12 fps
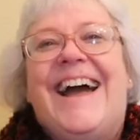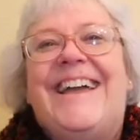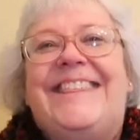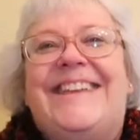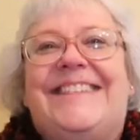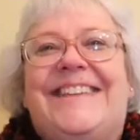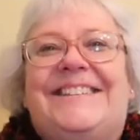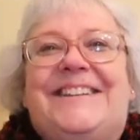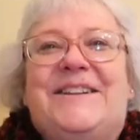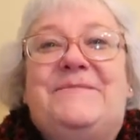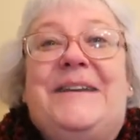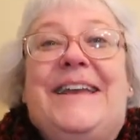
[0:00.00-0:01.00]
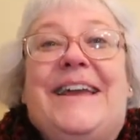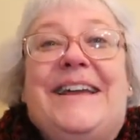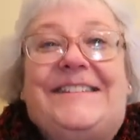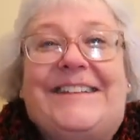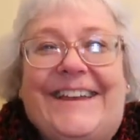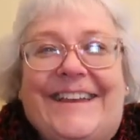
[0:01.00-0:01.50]
I think that's going to be
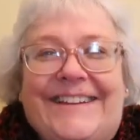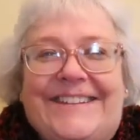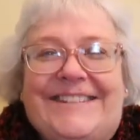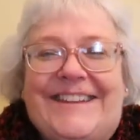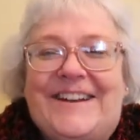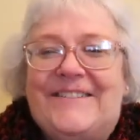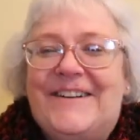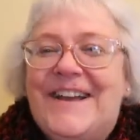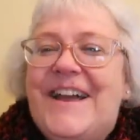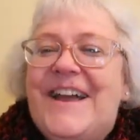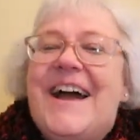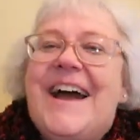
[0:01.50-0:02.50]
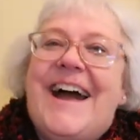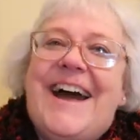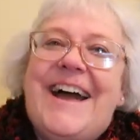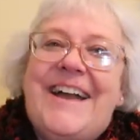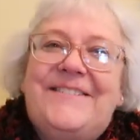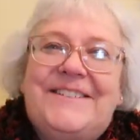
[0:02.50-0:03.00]
it. So
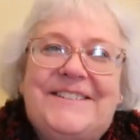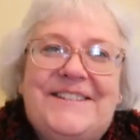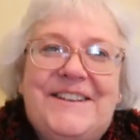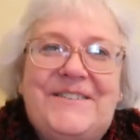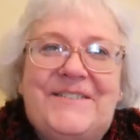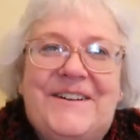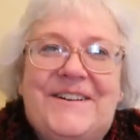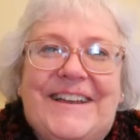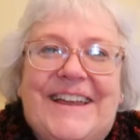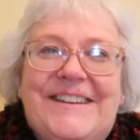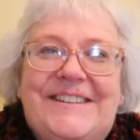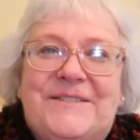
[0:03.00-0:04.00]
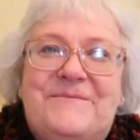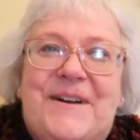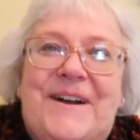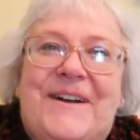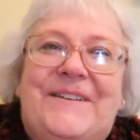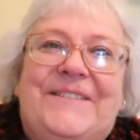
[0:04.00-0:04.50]
I will see you all again
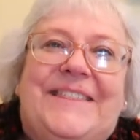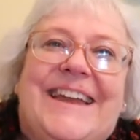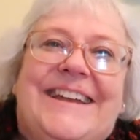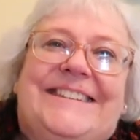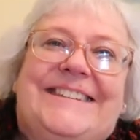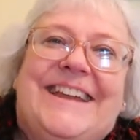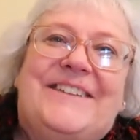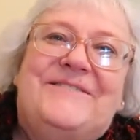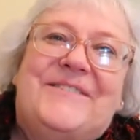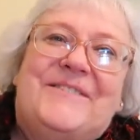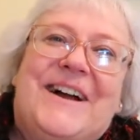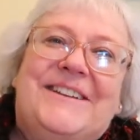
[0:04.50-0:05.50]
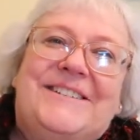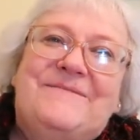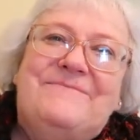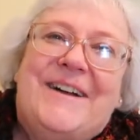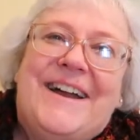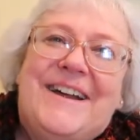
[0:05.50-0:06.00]
tomorrow. Thanks again for watching.
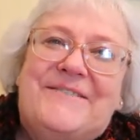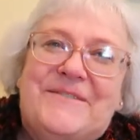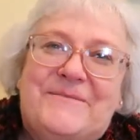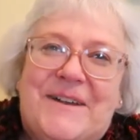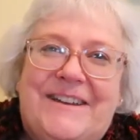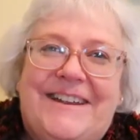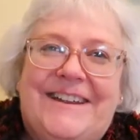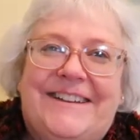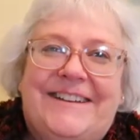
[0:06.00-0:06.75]
Bye, everybody.